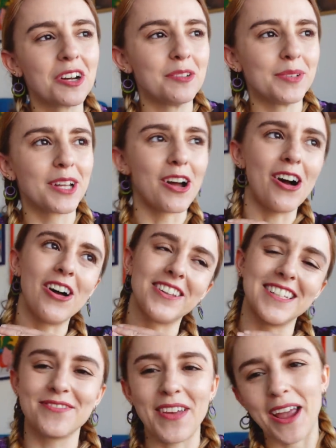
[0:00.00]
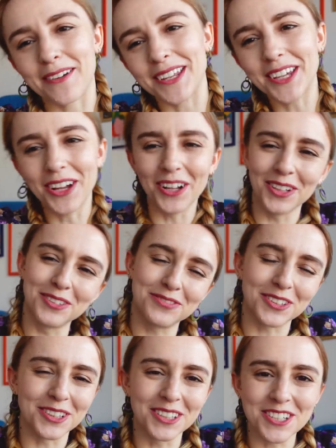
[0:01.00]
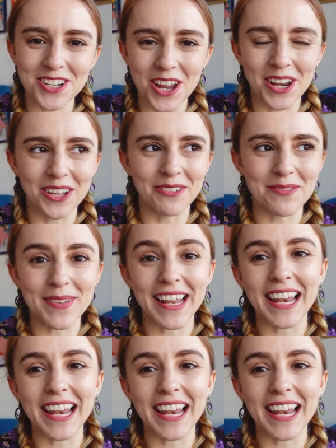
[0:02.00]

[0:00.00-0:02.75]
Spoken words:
coming on this very colourful journey with me.